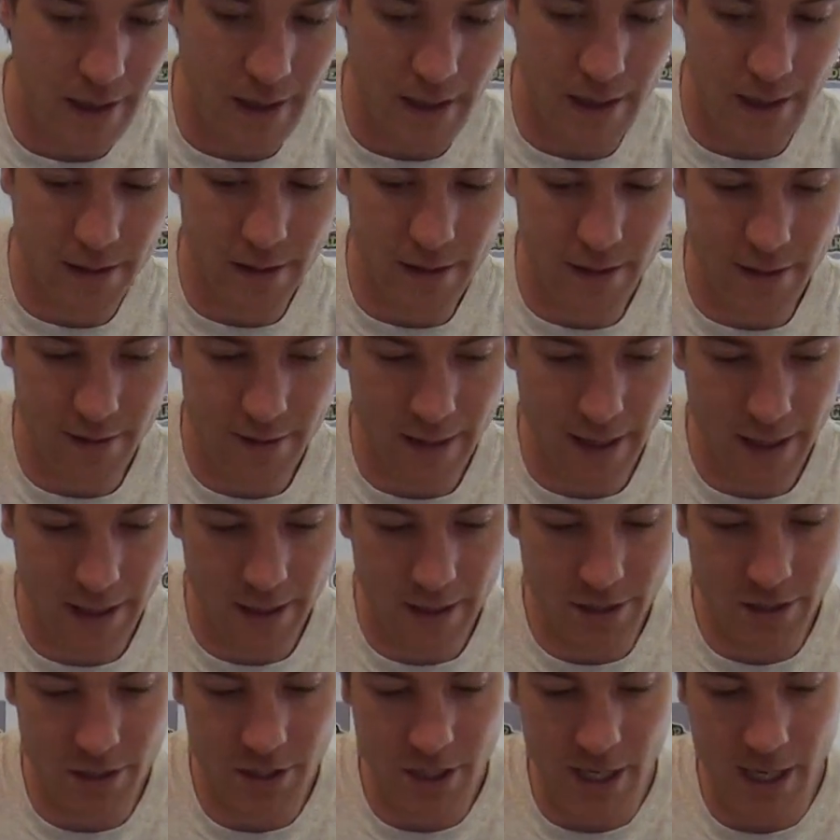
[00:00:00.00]
In the
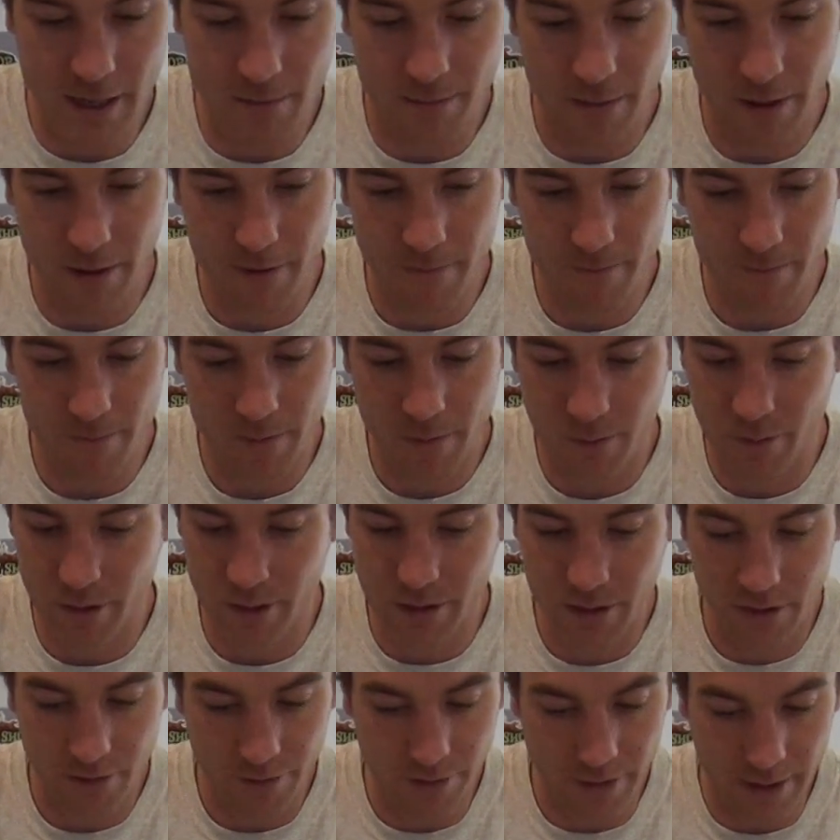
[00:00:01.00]
second chamber, we
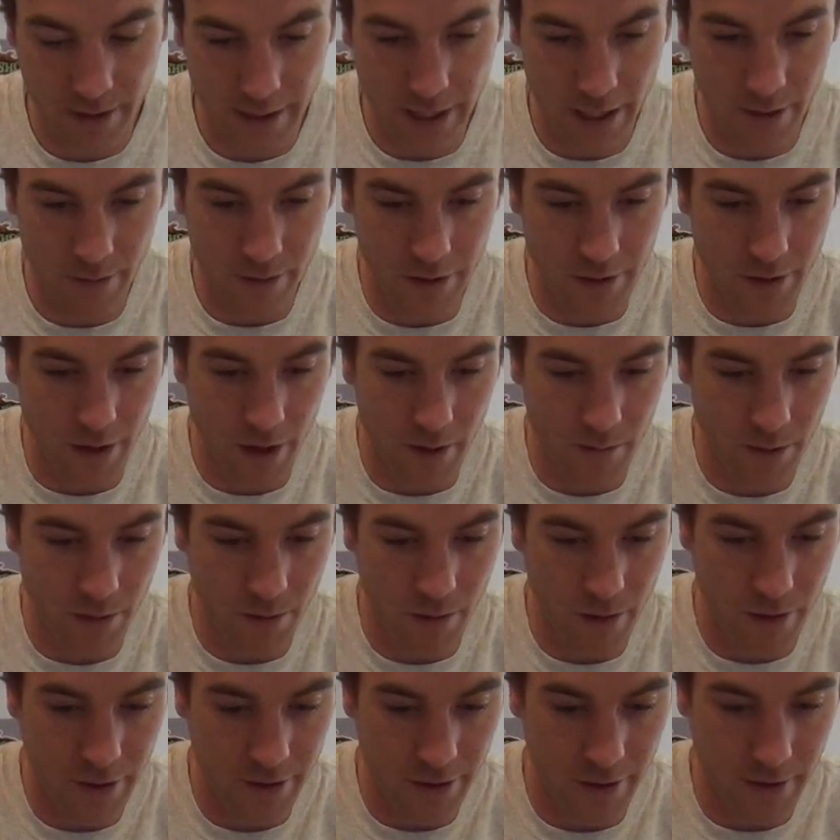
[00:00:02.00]
just fill that with normal
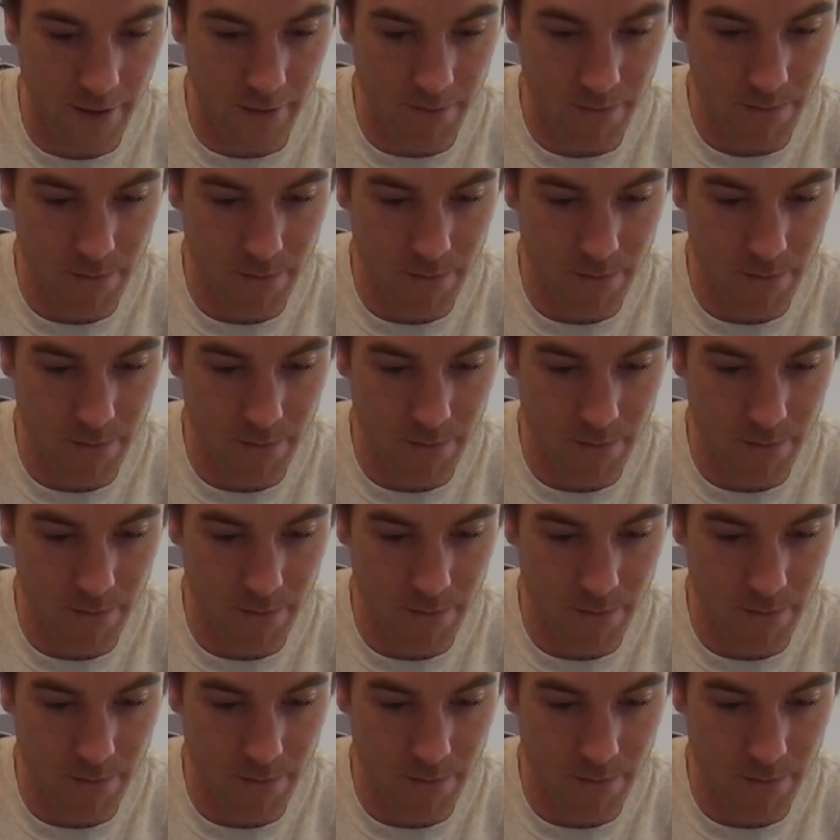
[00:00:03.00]
water.